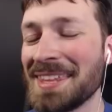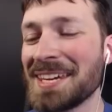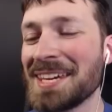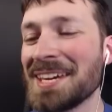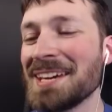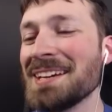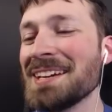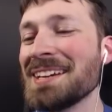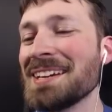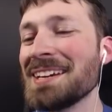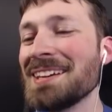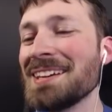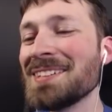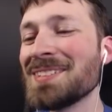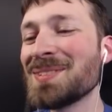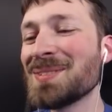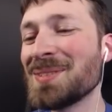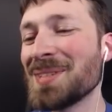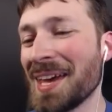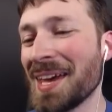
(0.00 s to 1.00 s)
The king
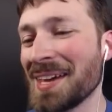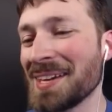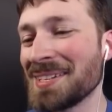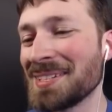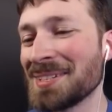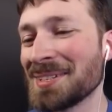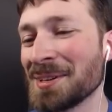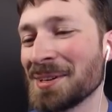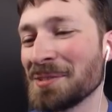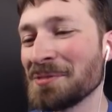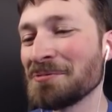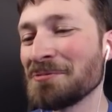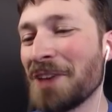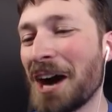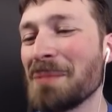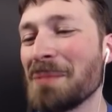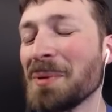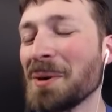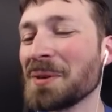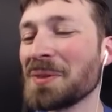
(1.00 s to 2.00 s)
is dead.
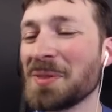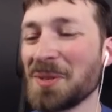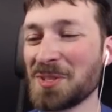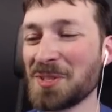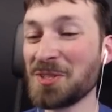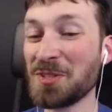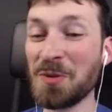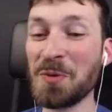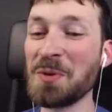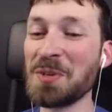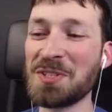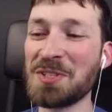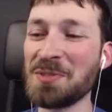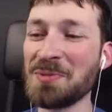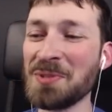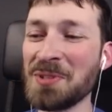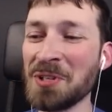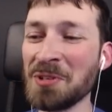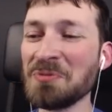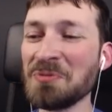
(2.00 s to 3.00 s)
Robert the
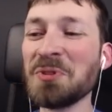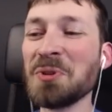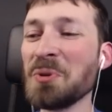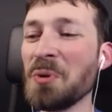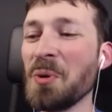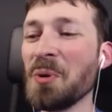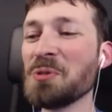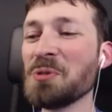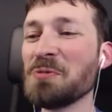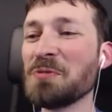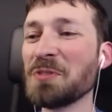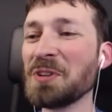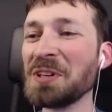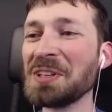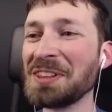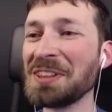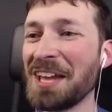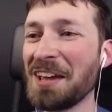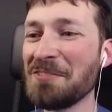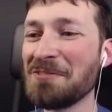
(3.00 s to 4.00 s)
Sorcerer ruled for
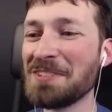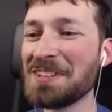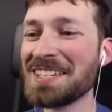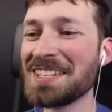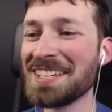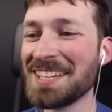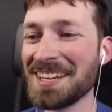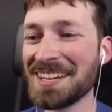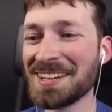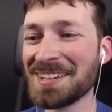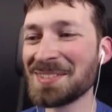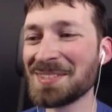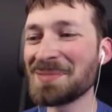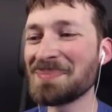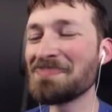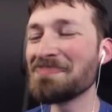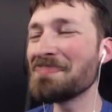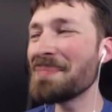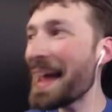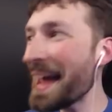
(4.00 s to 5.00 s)
eleven
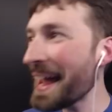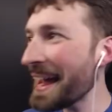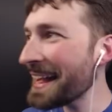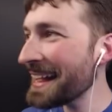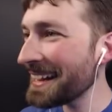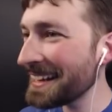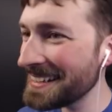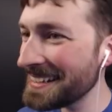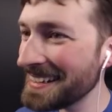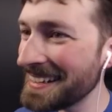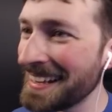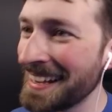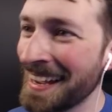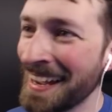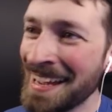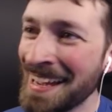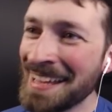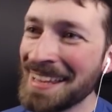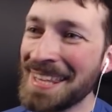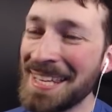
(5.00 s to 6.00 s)
years. Man,
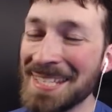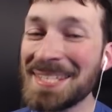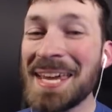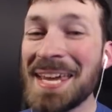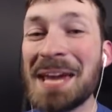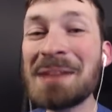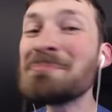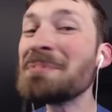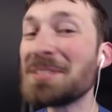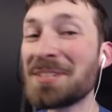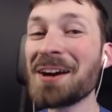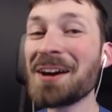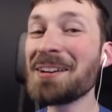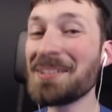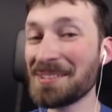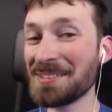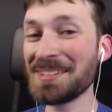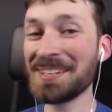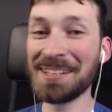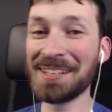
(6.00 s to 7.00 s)
this game is
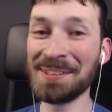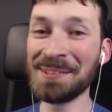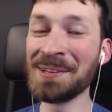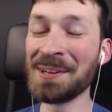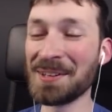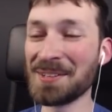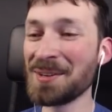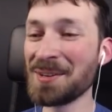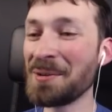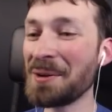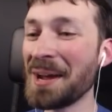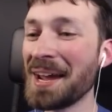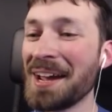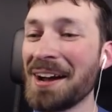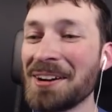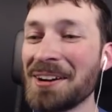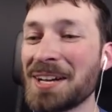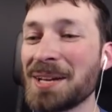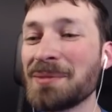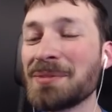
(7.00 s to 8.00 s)
harder than it looks. Okay,
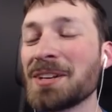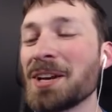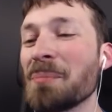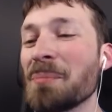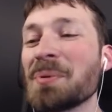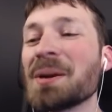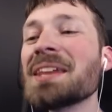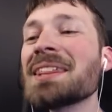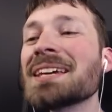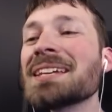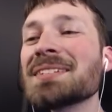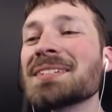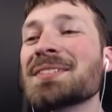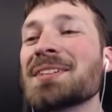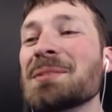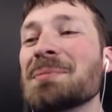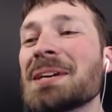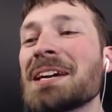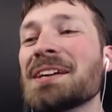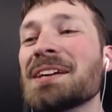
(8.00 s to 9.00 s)
I'll give it up. But I think
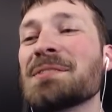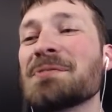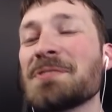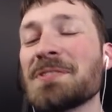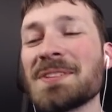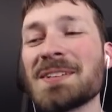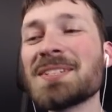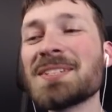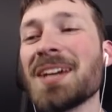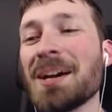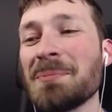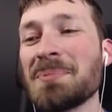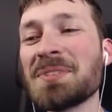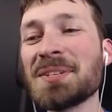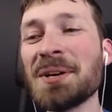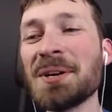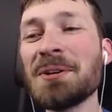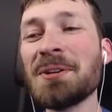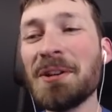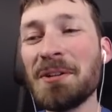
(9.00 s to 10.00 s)
that's gonna be it for this
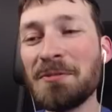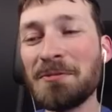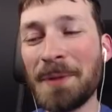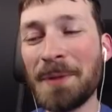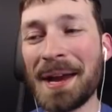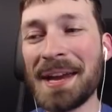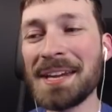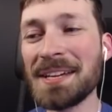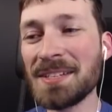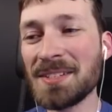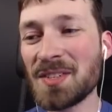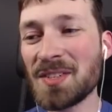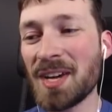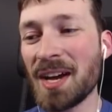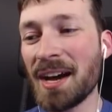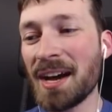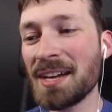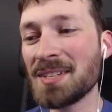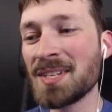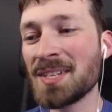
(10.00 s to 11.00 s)
episode of Reigns,
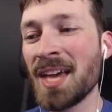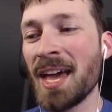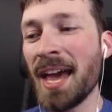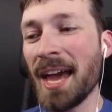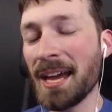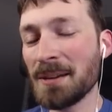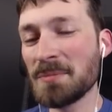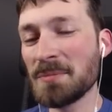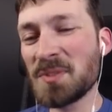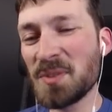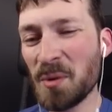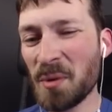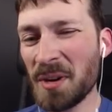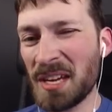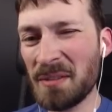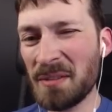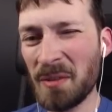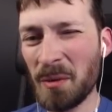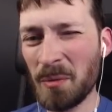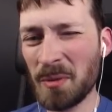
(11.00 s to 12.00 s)
guys. And I'm
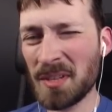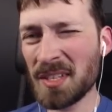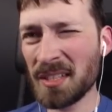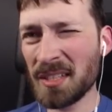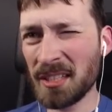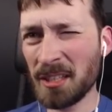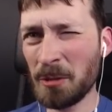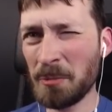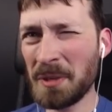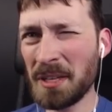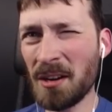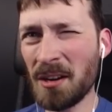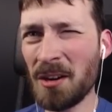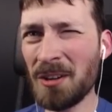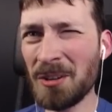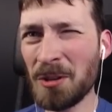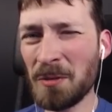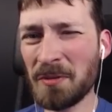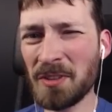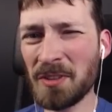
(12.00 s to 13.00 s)
sorry if it was a little bit
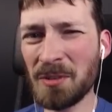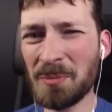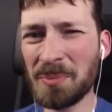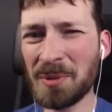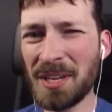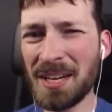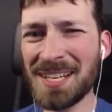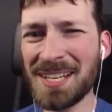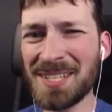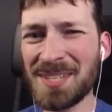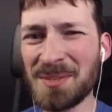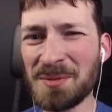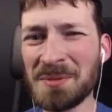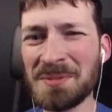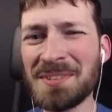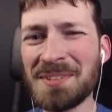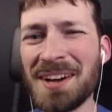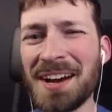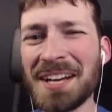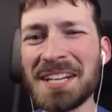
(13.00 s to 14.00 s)
all over the place
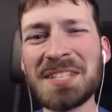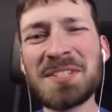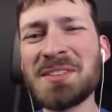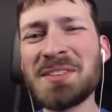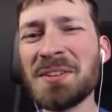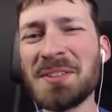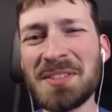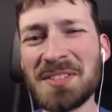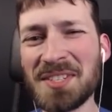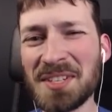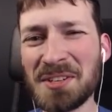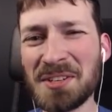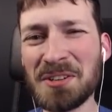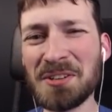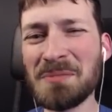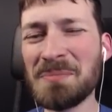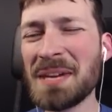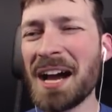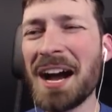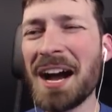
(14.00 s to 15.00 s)
or not as good as it
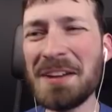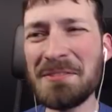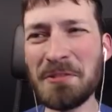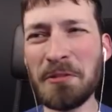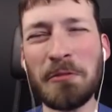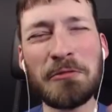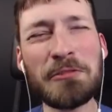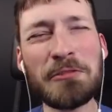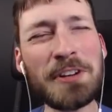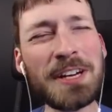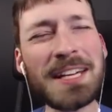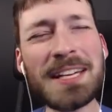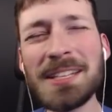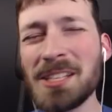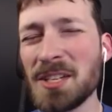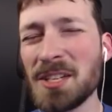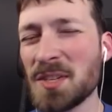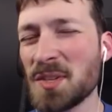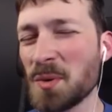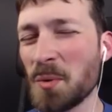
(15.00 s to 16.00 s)
could be. I have a
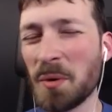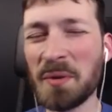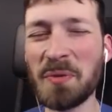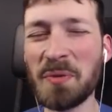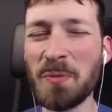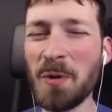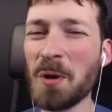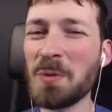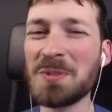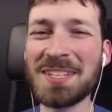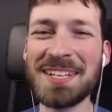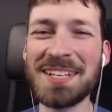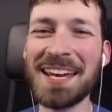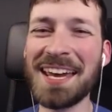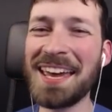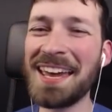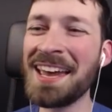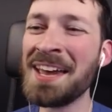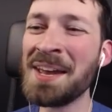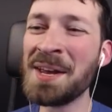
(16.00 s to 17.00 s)
really sore throat
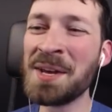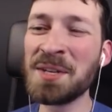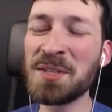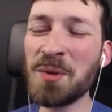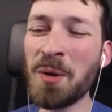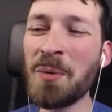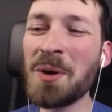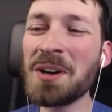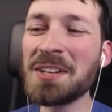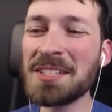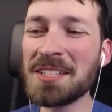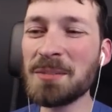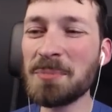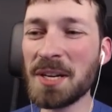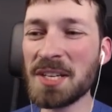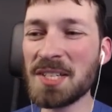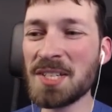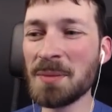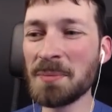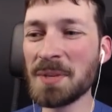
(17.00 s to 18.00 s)
today, so I wanted to
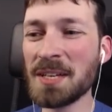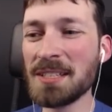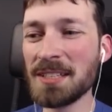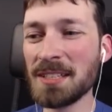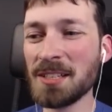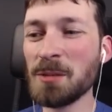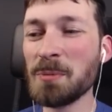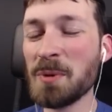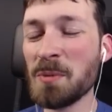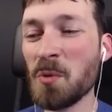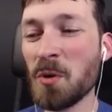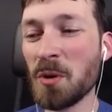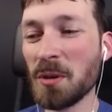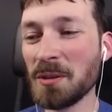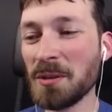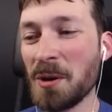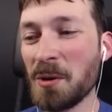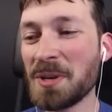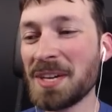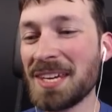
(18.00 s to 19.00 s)
play something a little bit
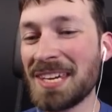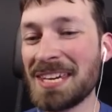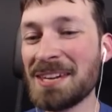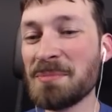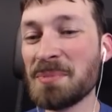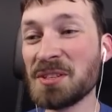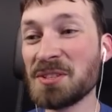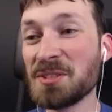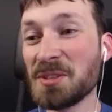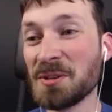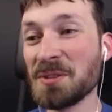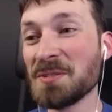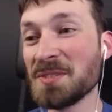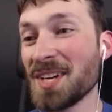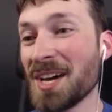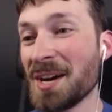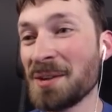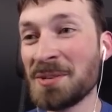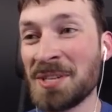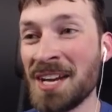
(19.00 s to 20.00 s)
more low-key, but it
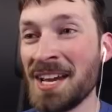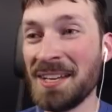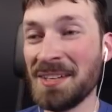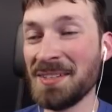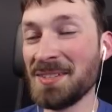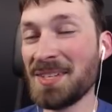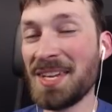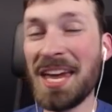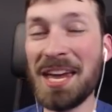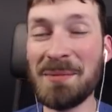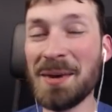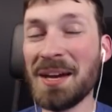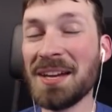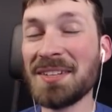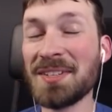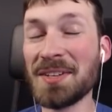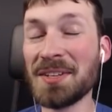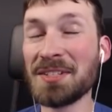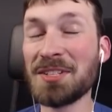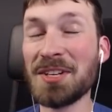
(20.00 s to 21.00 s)
turns out this game
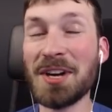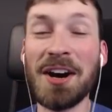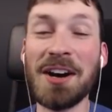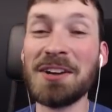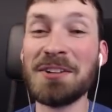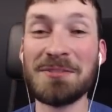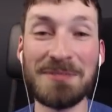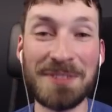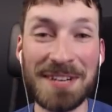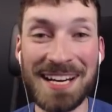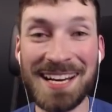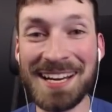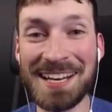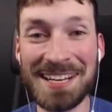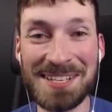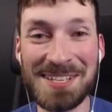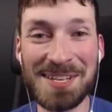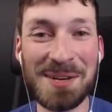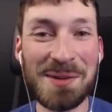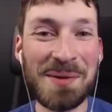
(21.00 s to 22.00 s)
has a ton of
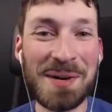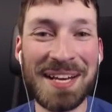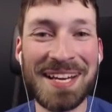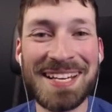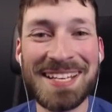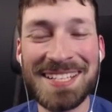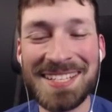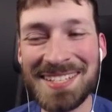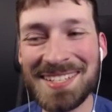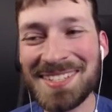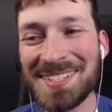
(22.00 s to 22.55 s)
reading to it.